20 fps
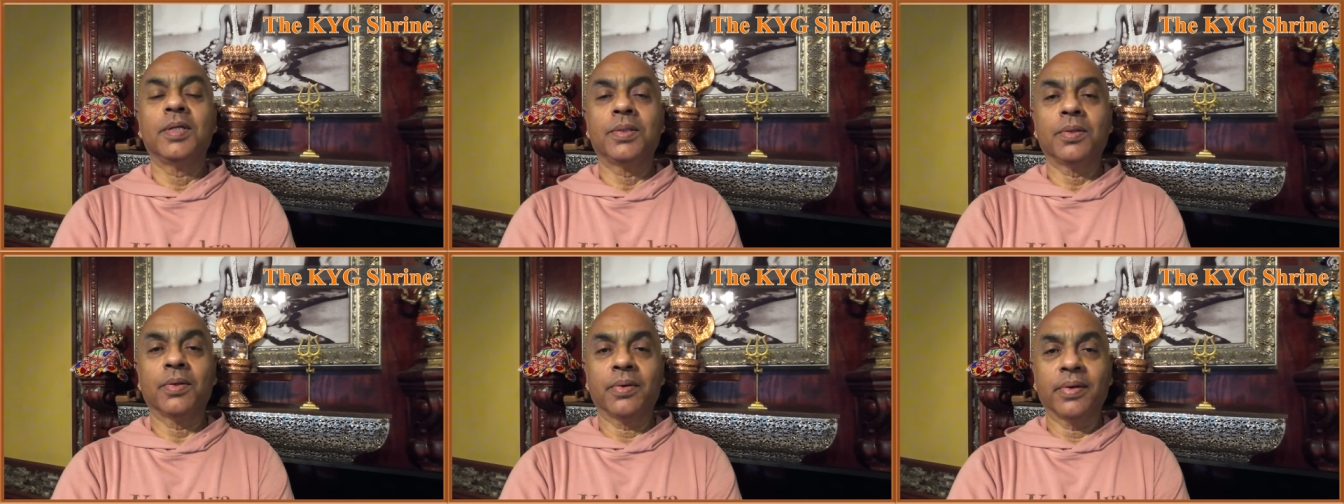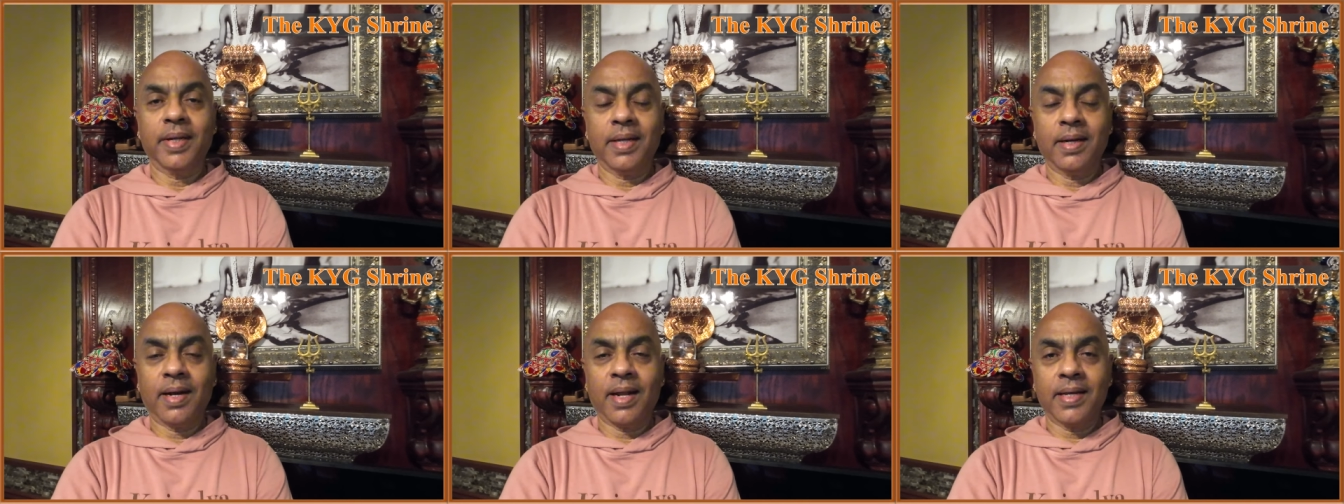to
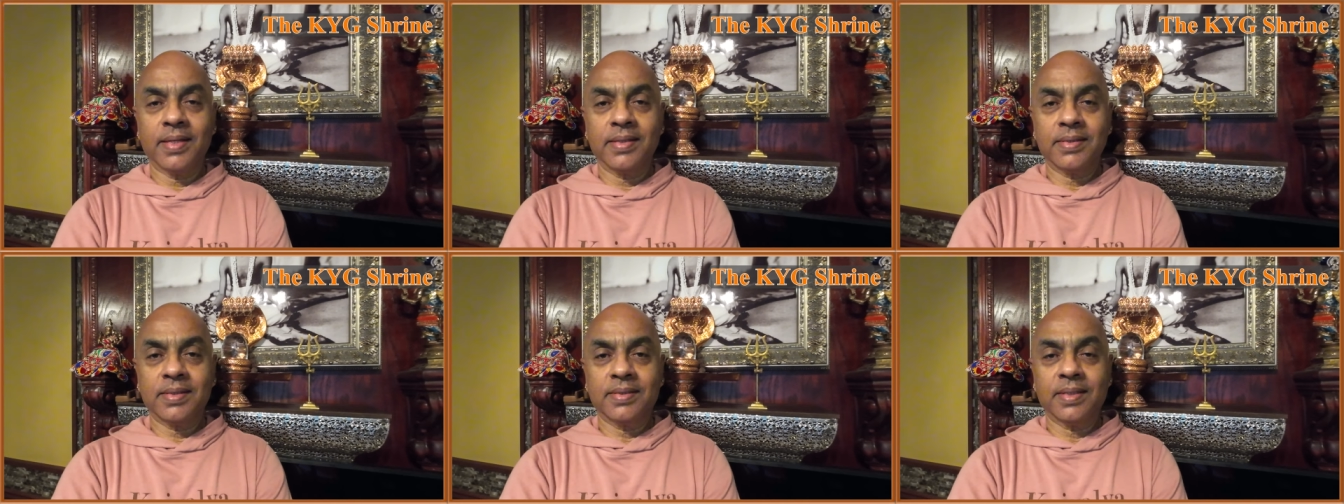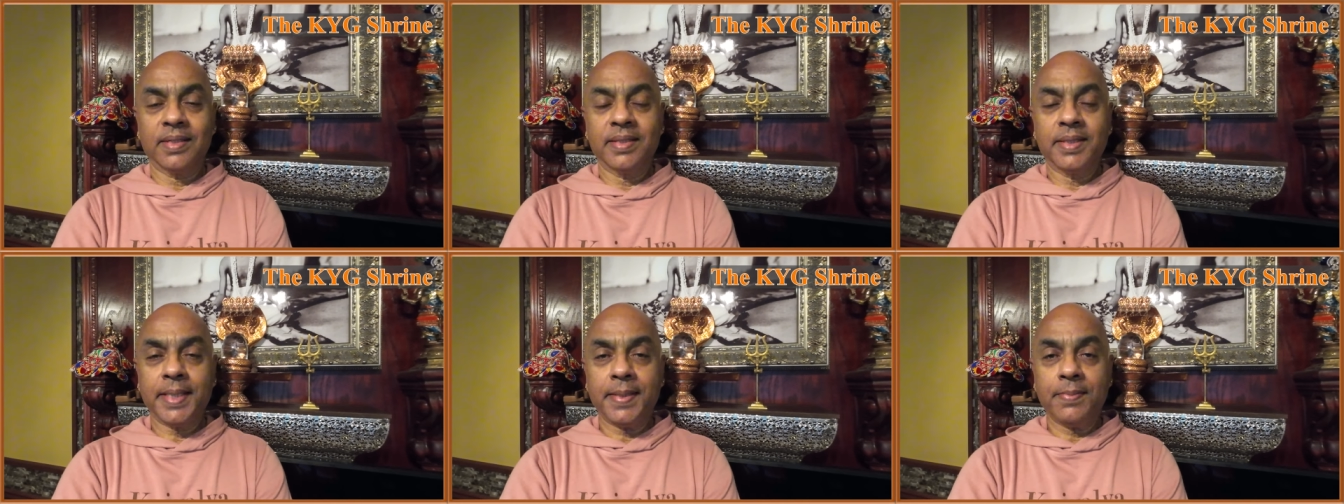realize
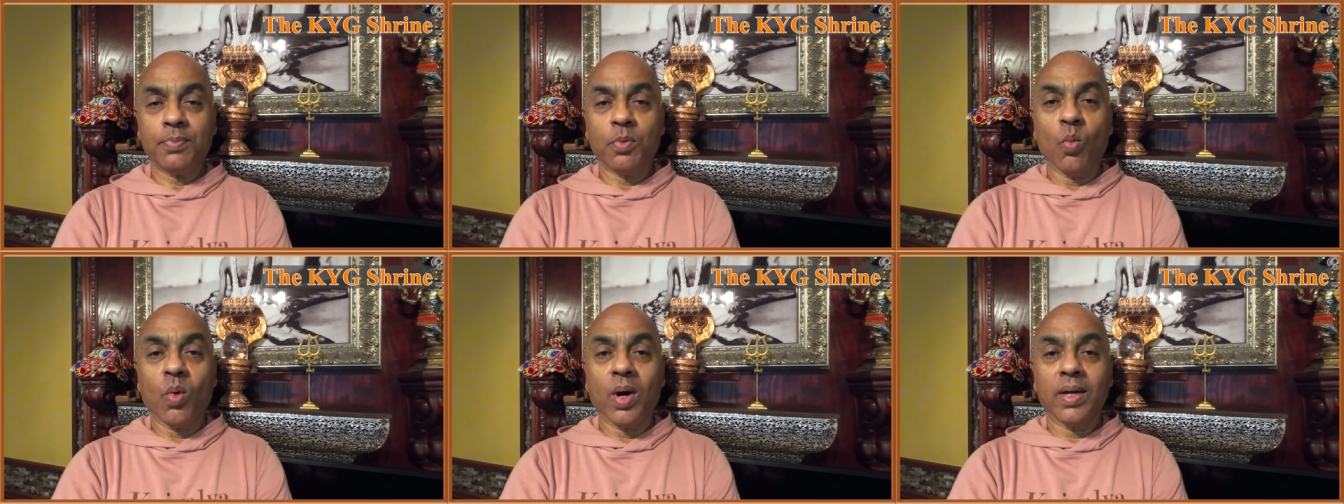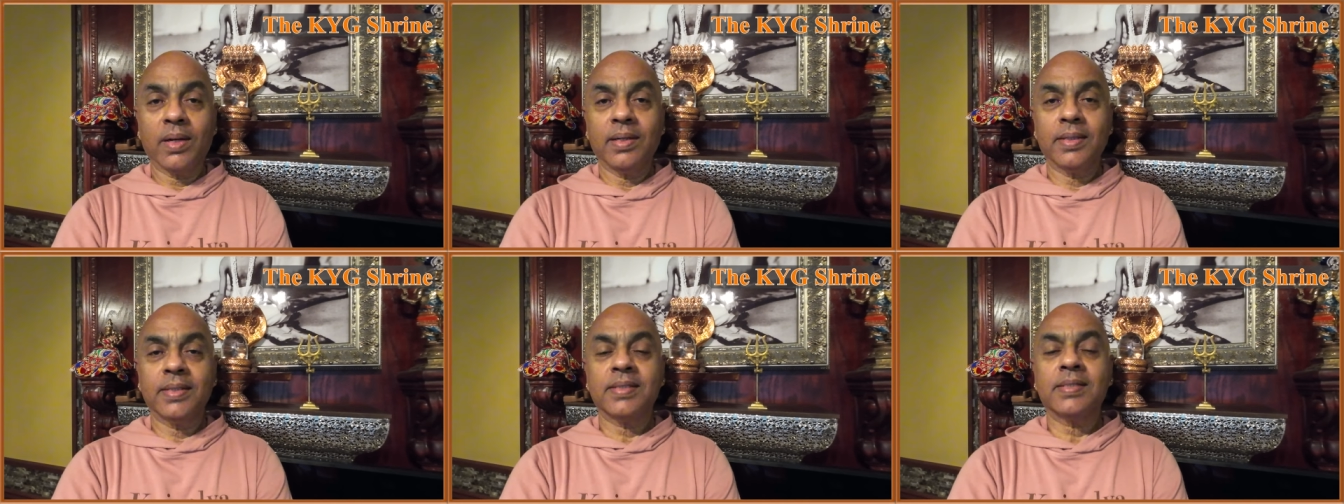the deep
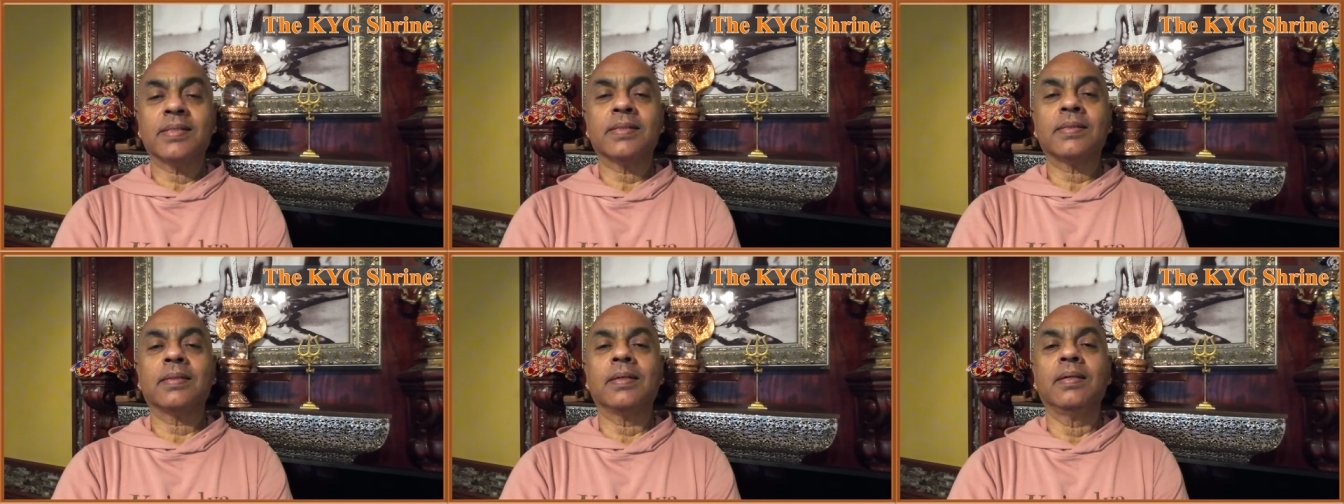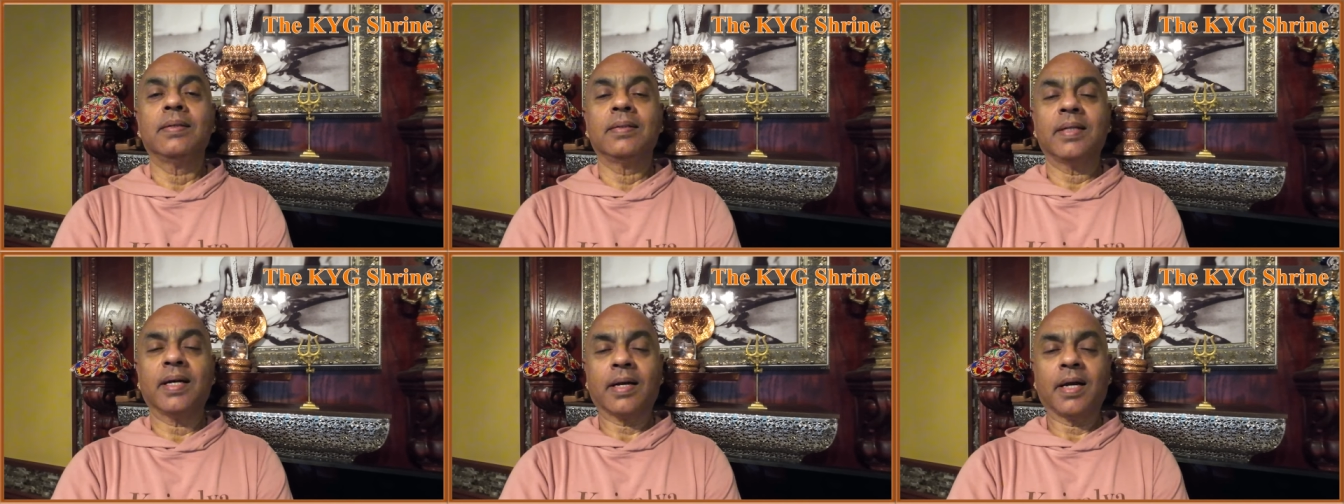oneness,
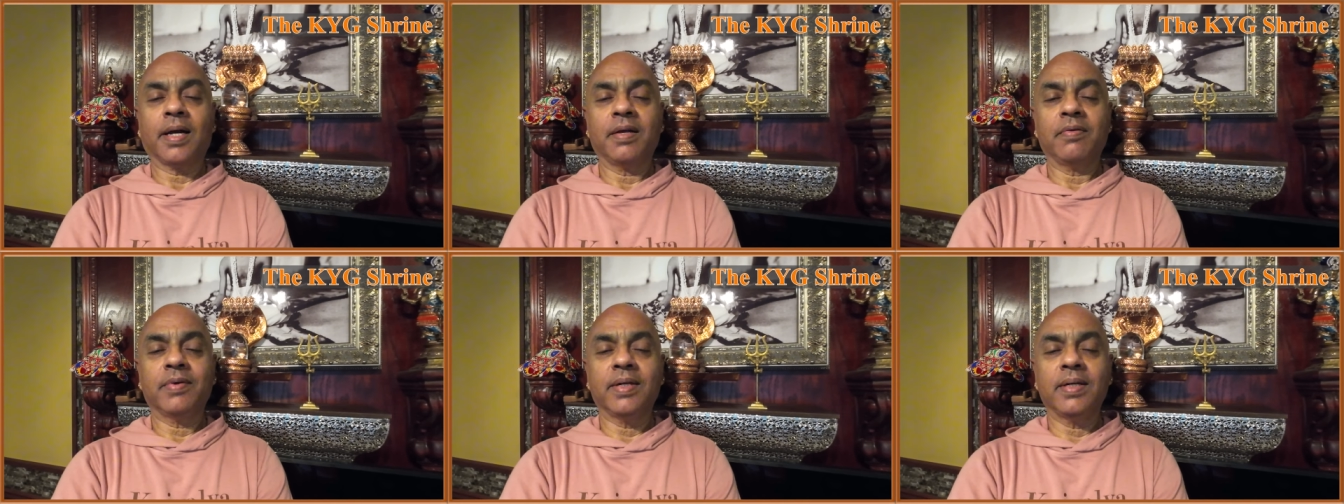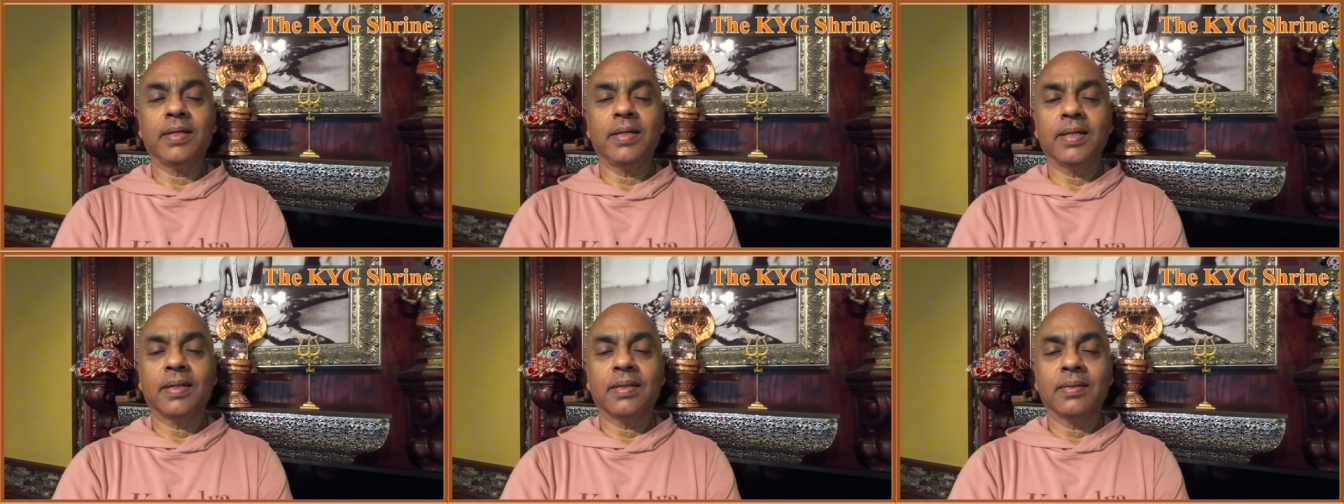the
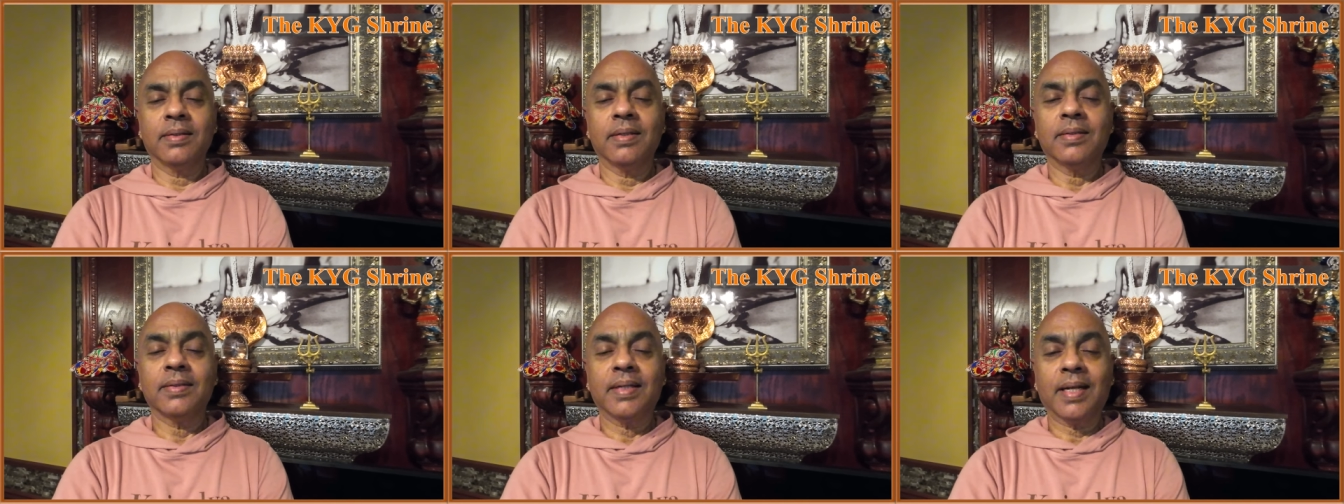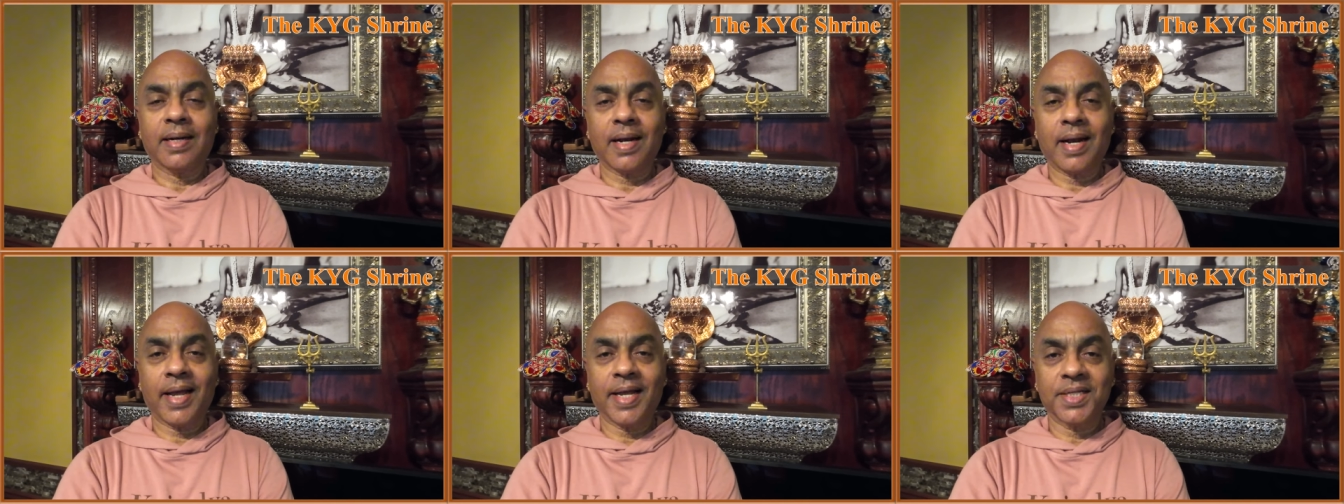kaivalya
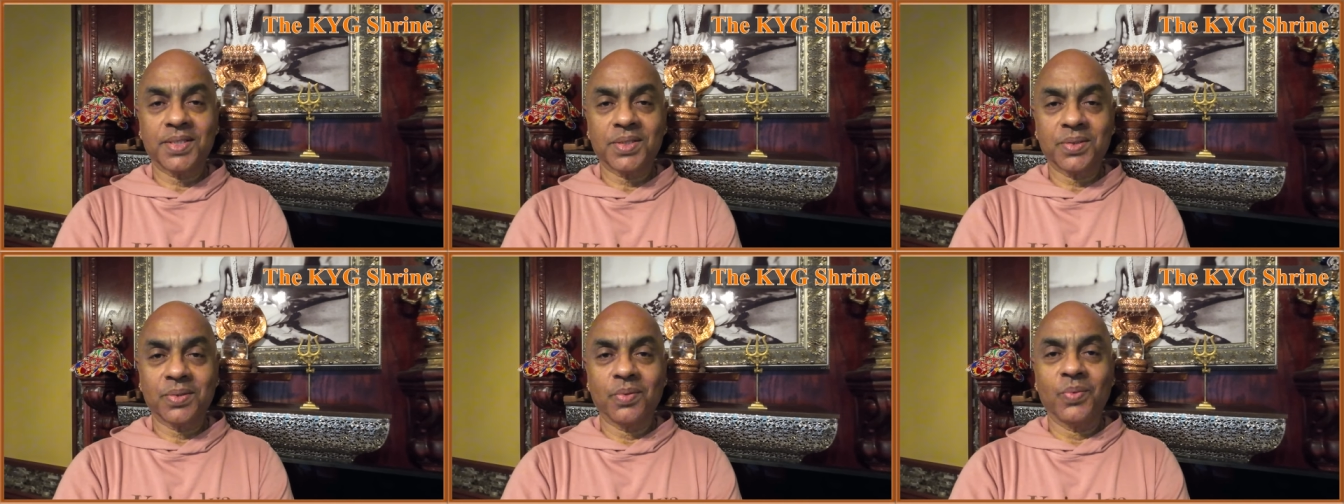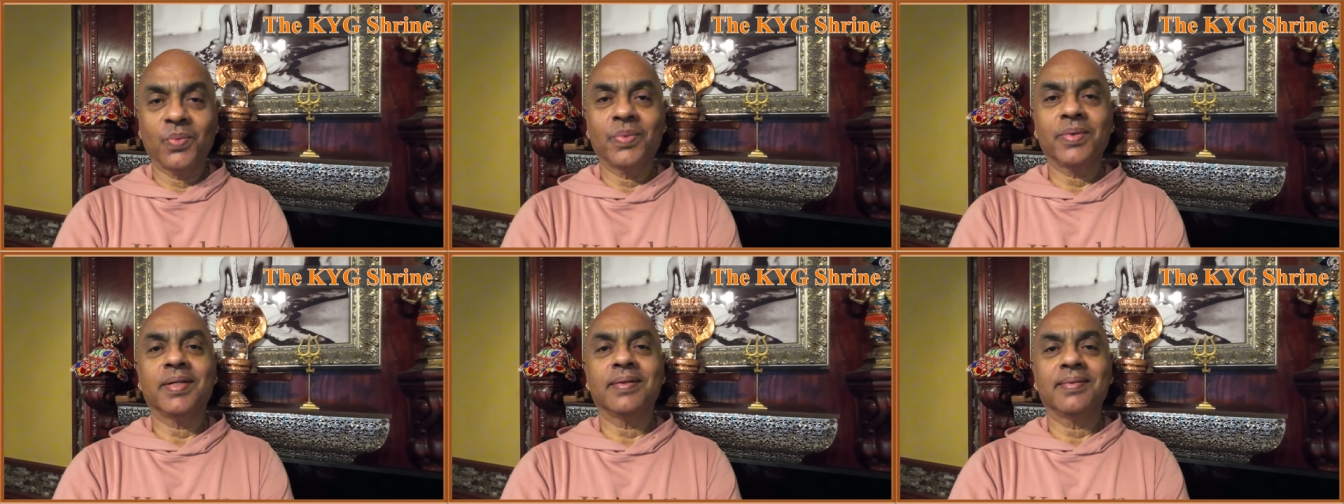that lies
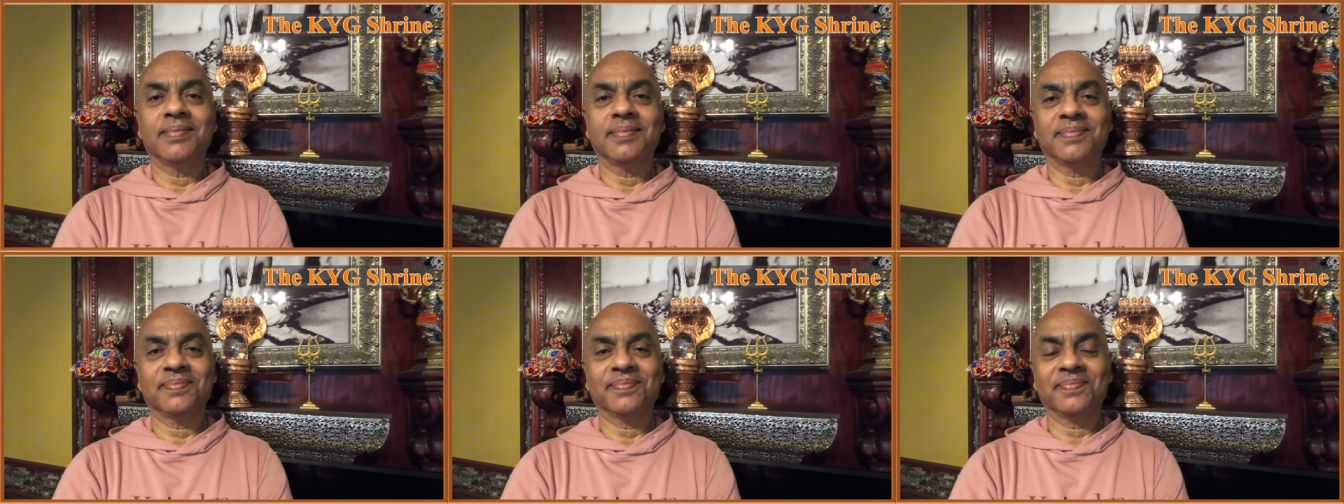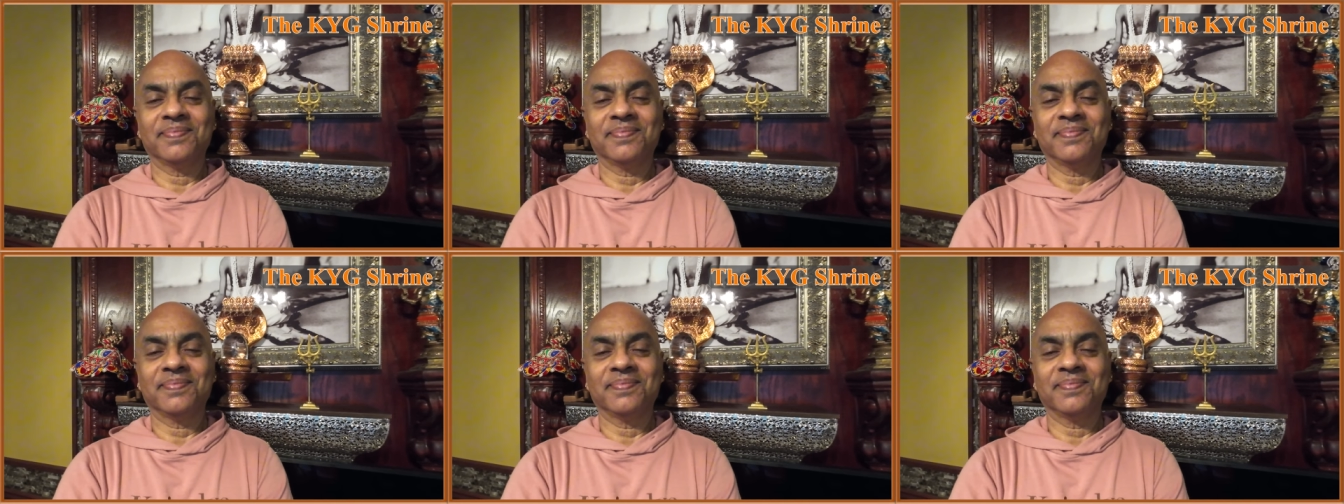within.